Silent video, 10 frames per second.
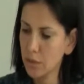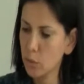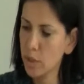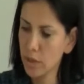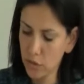
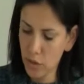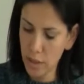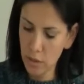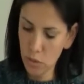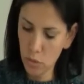that we are
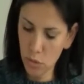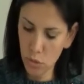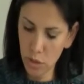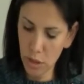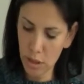trying
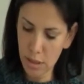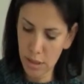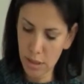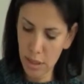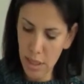to is
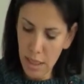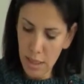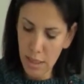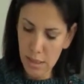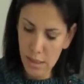that
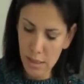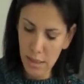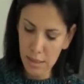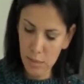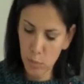the
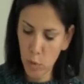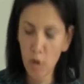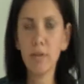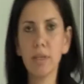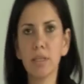
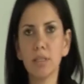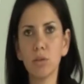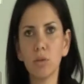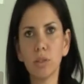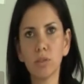problem
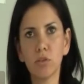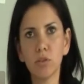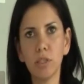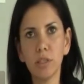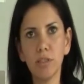is looked
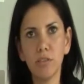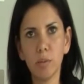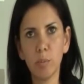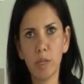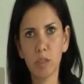from the
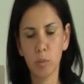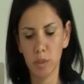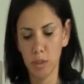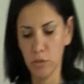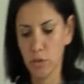different
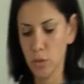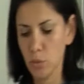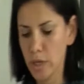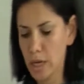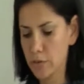perspective.
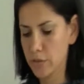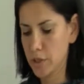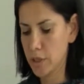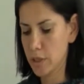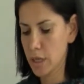We have
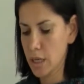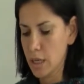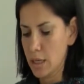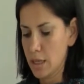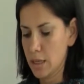here
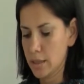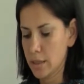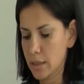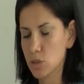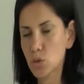
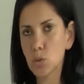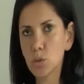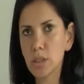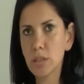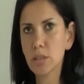like
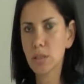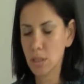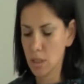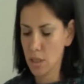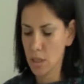
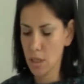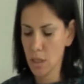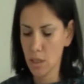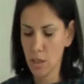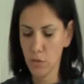students
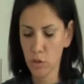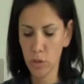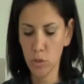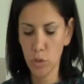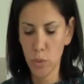from
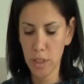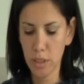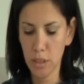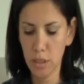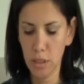the
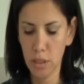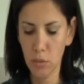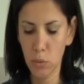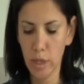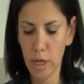university.
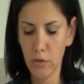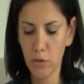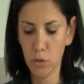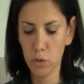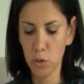We
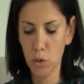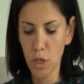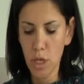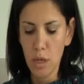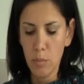have
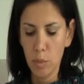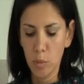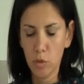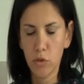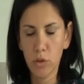also
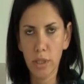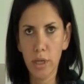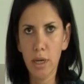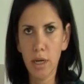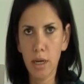people from
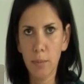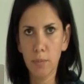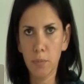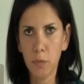the